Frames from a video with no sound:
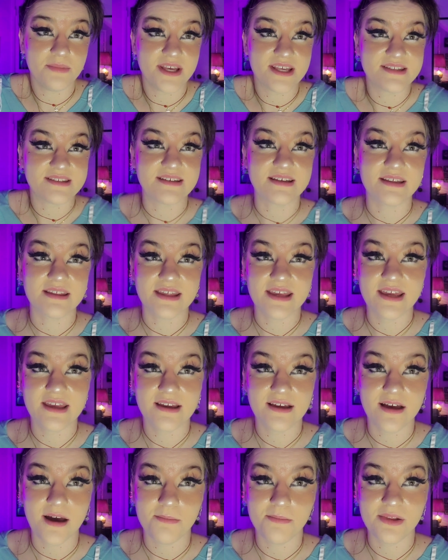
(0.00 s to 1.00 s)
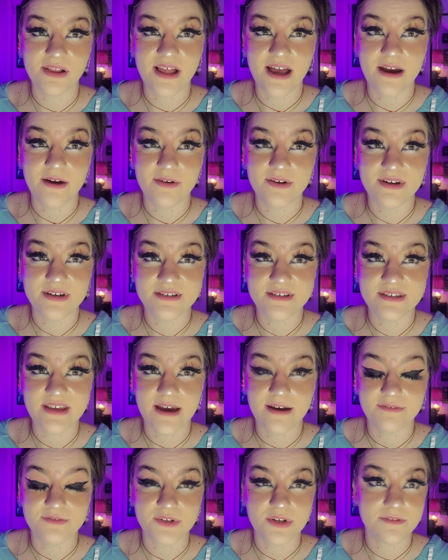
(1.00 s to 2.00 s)
basically, couple hours
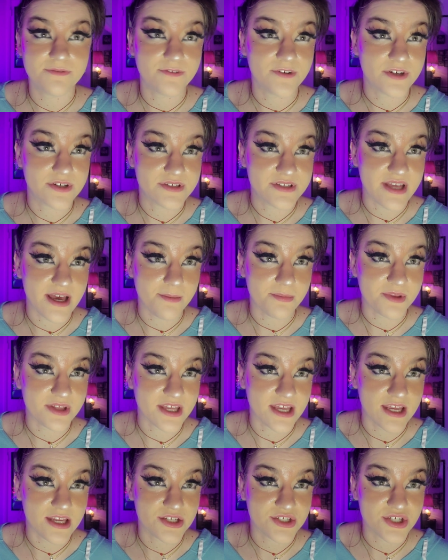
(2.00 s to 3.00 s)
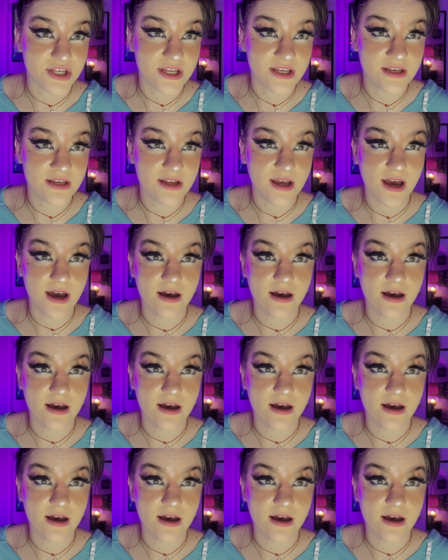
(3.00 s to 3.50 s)
after first application.